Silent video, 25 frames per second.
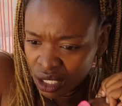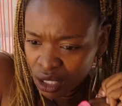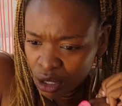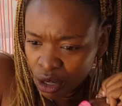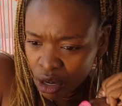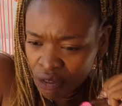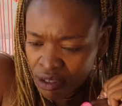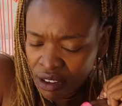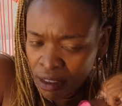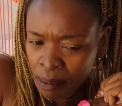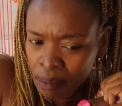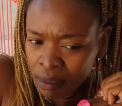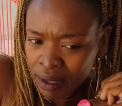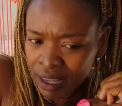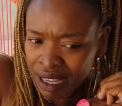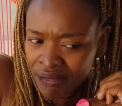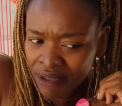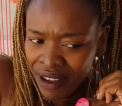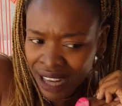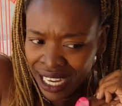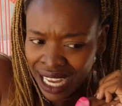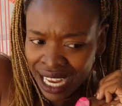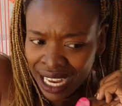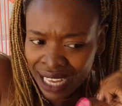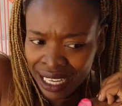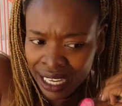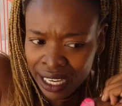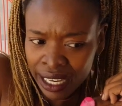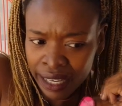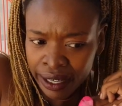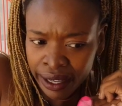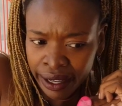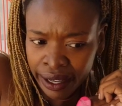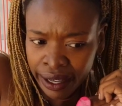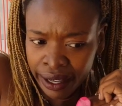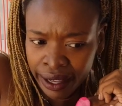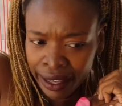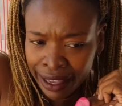or if I can't get
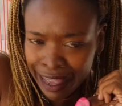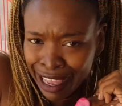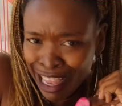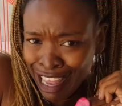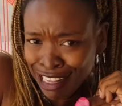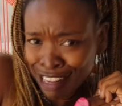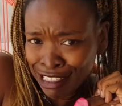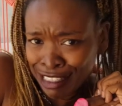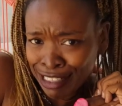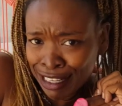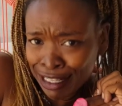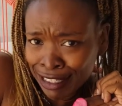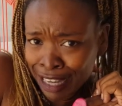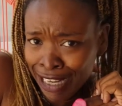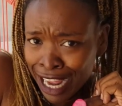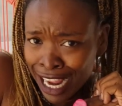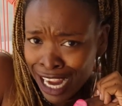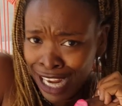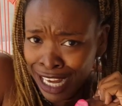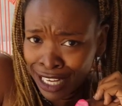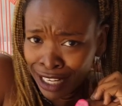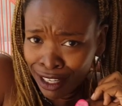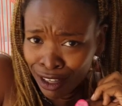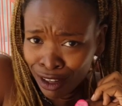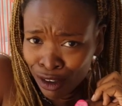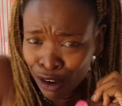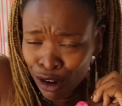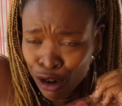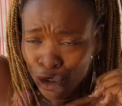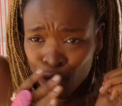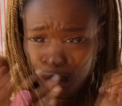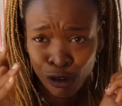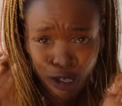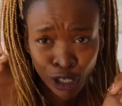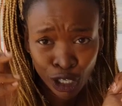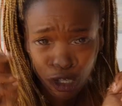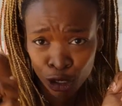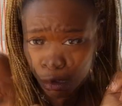a Escalade
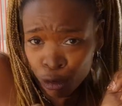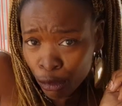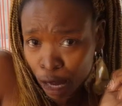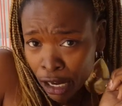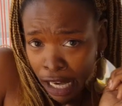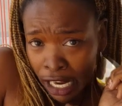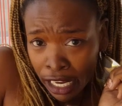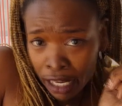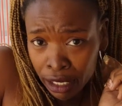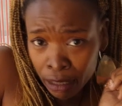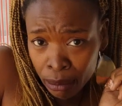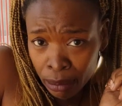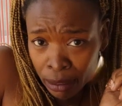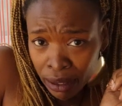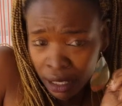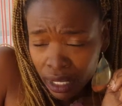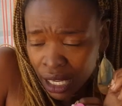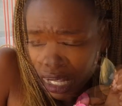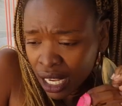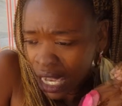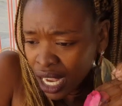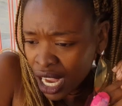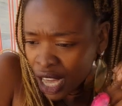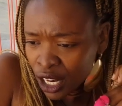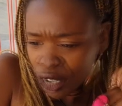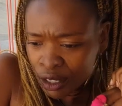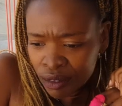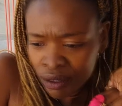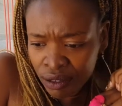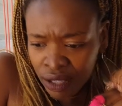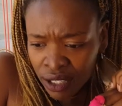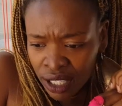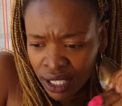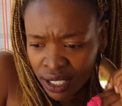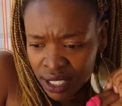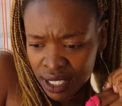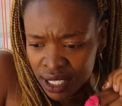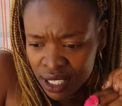or a crib out of
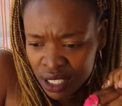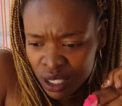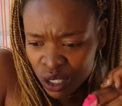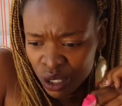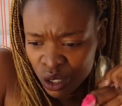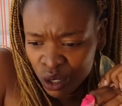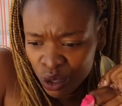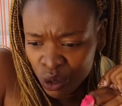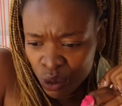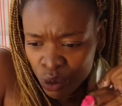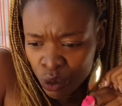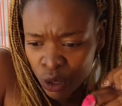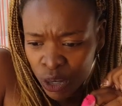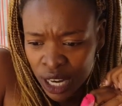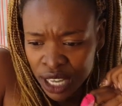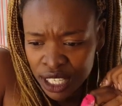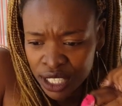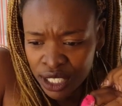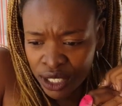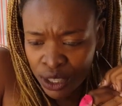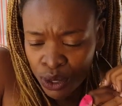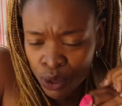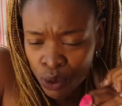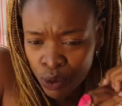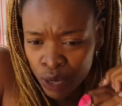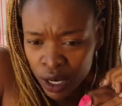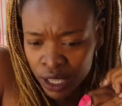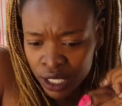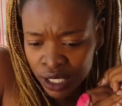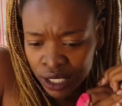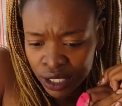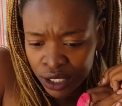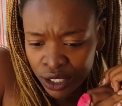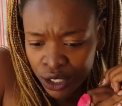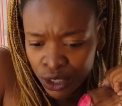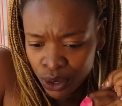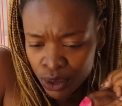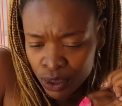this, would I still want
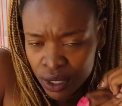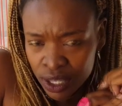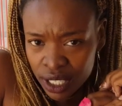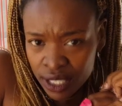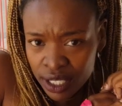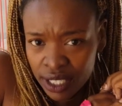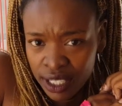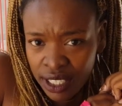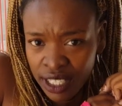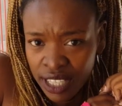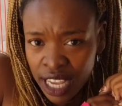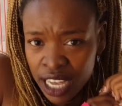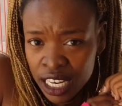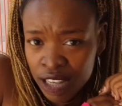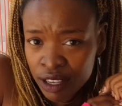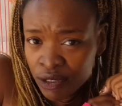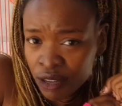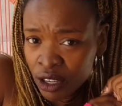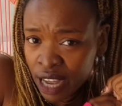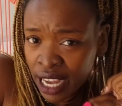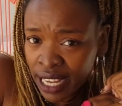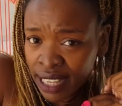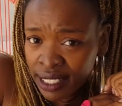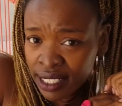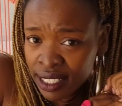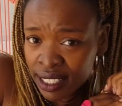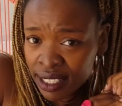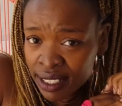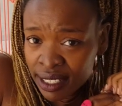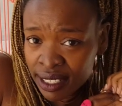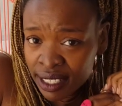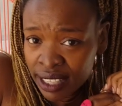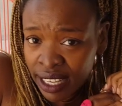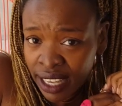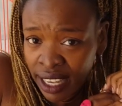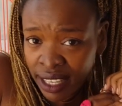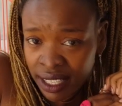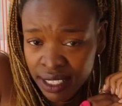to do this? And if your answer
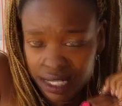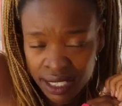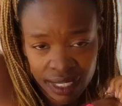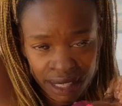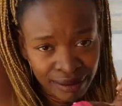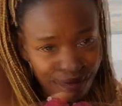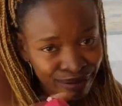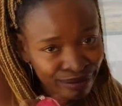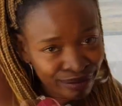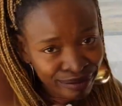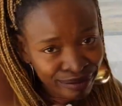is yes,